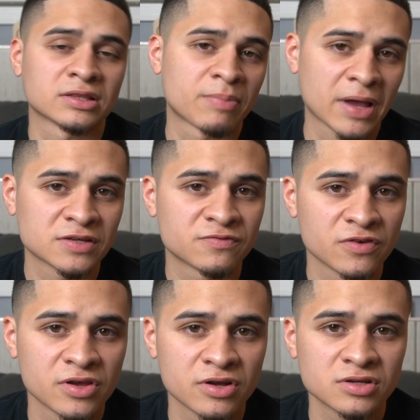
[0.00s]
the past few
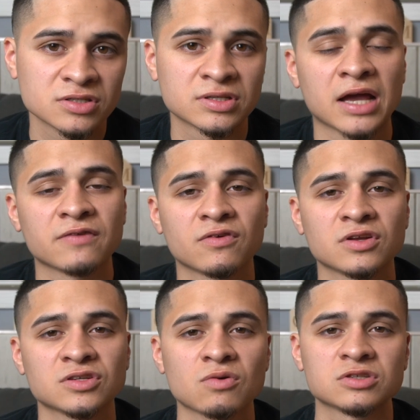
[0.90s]
years, the iPhone
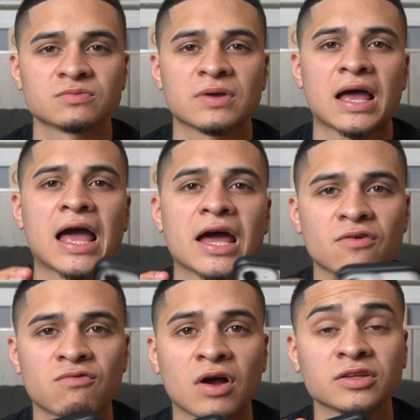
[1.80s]
has always
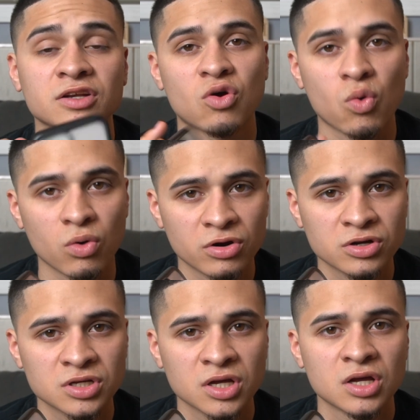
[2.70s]
had rounded
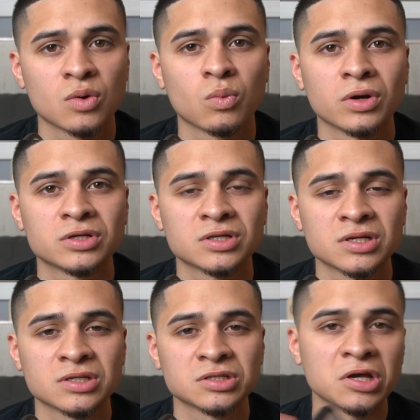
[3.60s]
corners, which
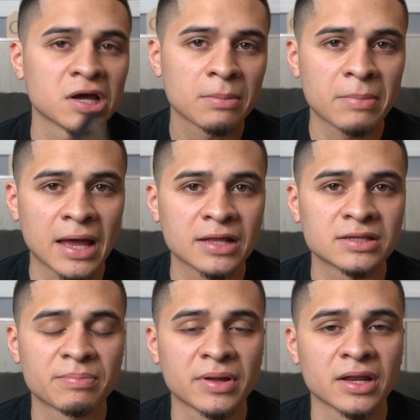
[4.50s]
is good and bad
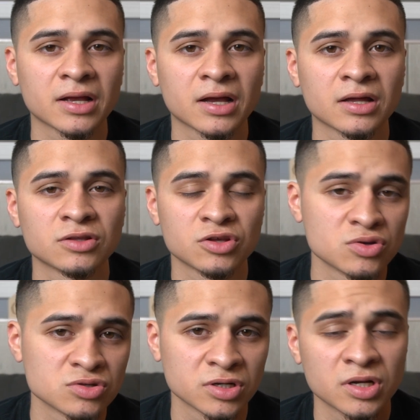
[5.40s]
depending on the
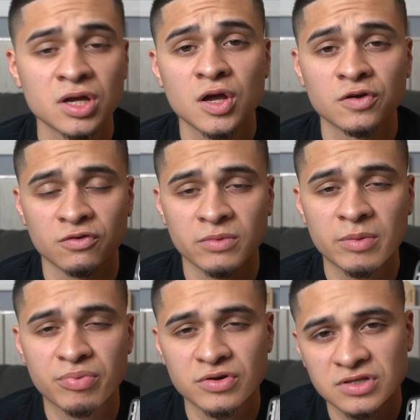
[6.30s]
user. For me
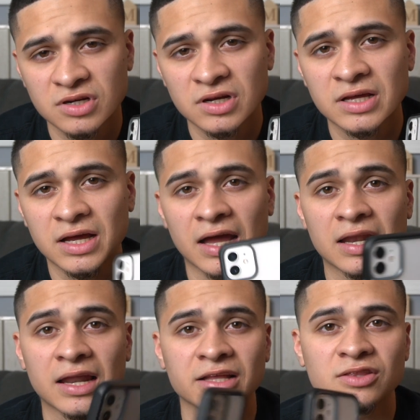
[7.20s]
personally, I like